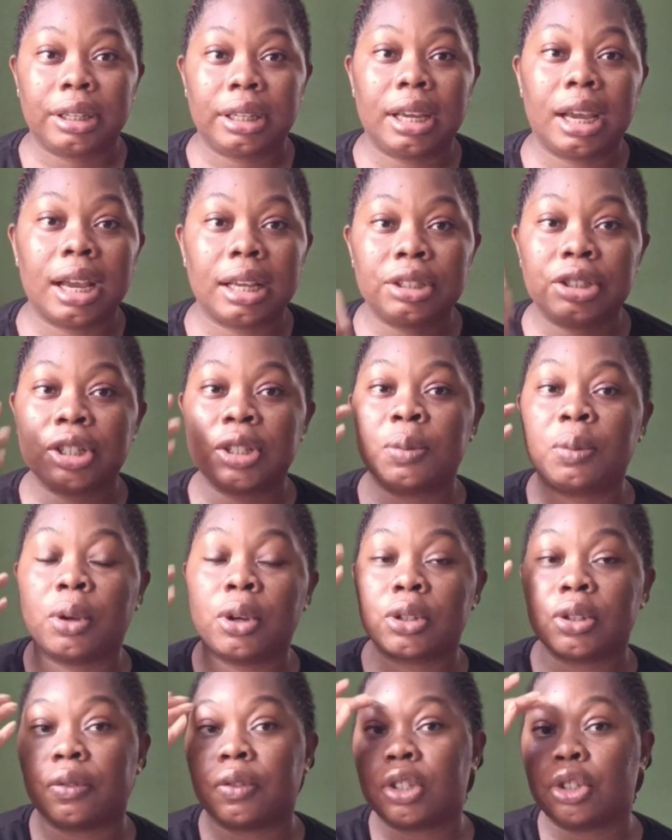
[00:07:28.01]
Yeah, just
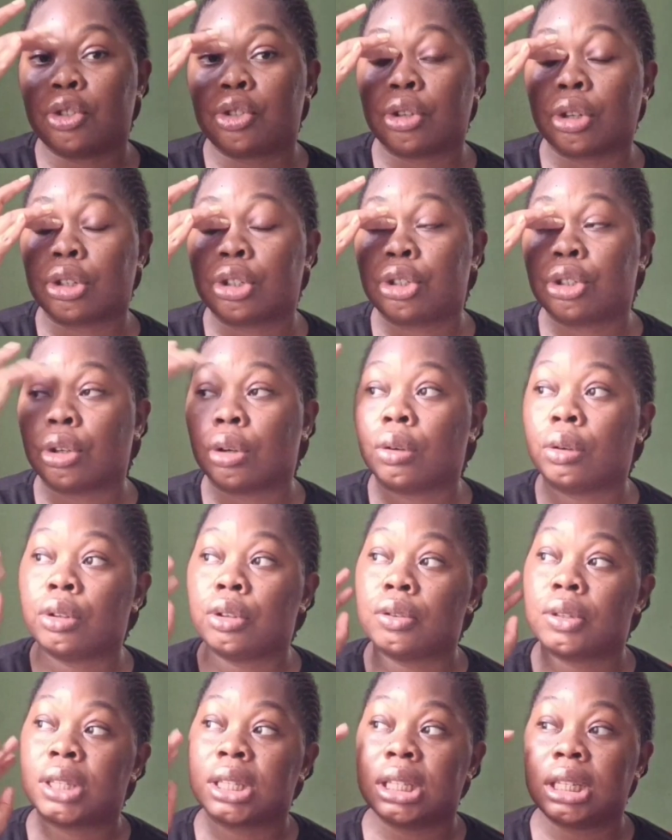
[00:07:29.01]
because of the structure.
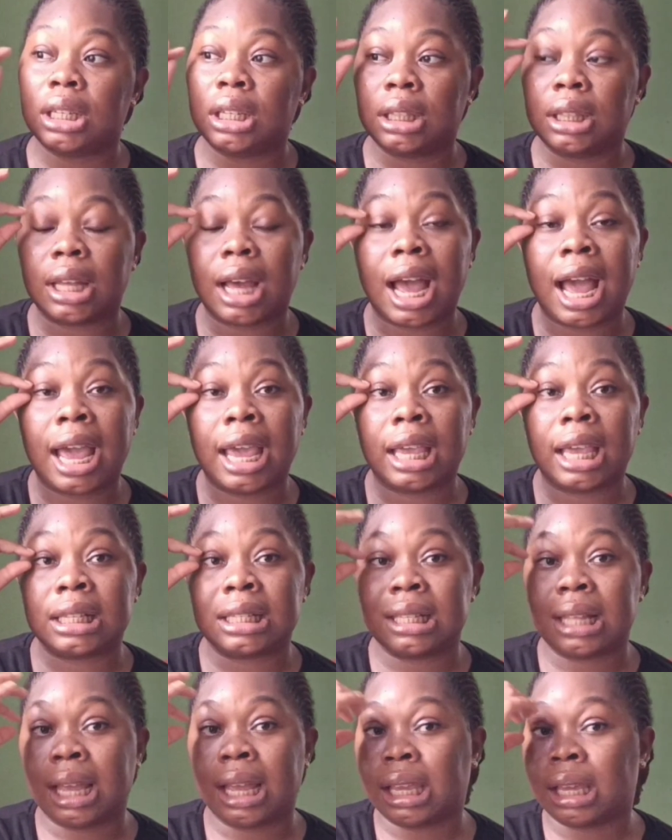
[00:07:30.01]
You see, the eye
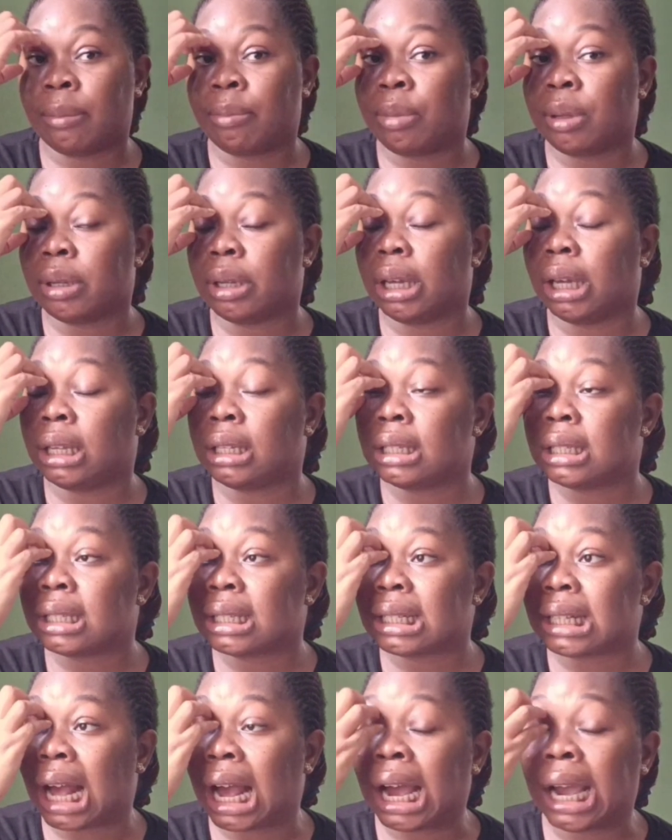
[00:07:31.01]
is like a bit
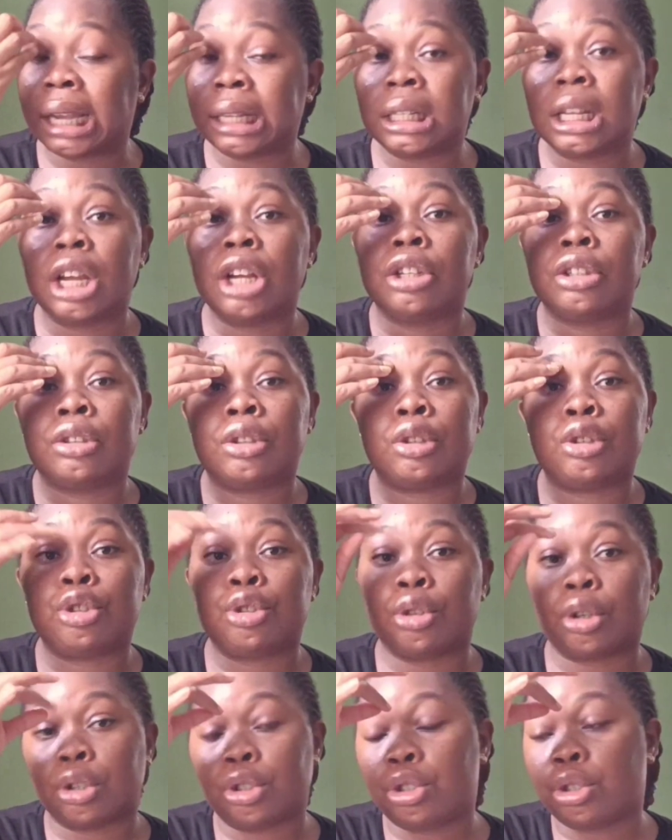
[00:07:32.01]
inside, the
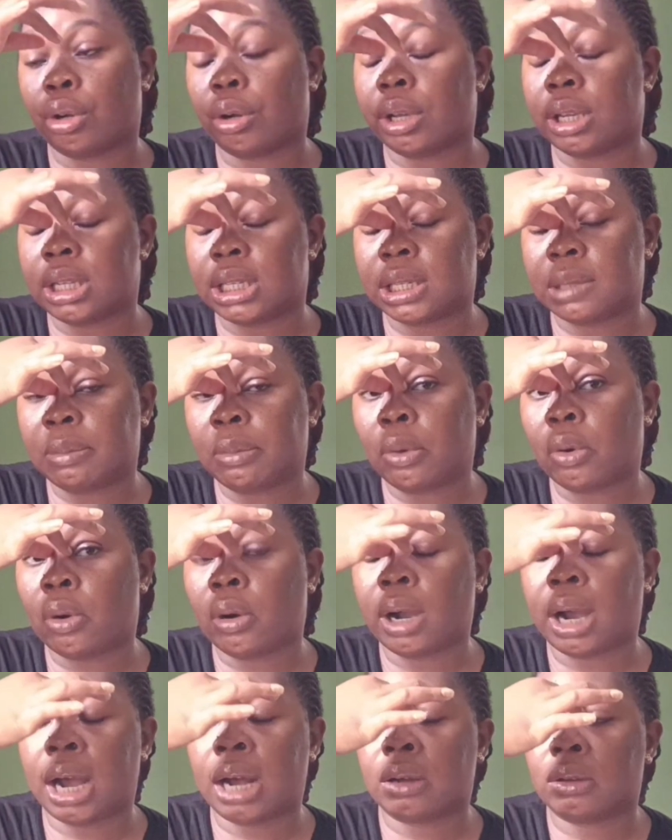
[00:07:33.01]
structure is
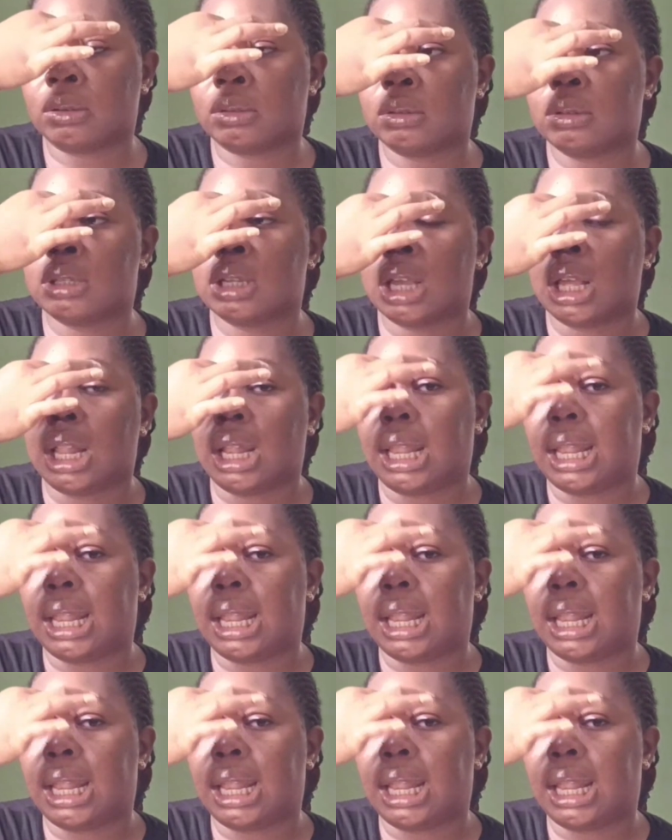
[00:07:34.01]
more out,